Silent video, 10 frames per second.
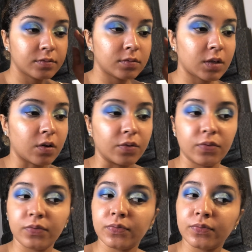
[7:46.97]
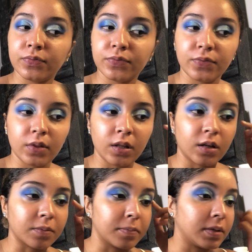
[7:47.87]
Oh,
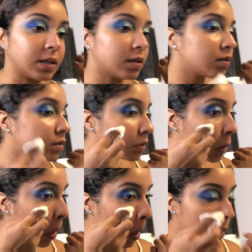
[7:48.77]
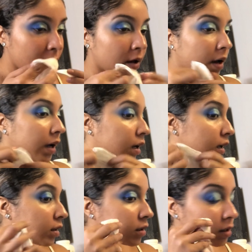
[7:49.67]
floppy.
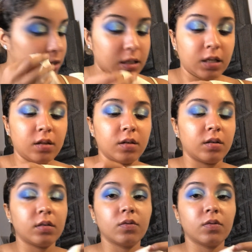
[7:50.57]
Kind of cleaned it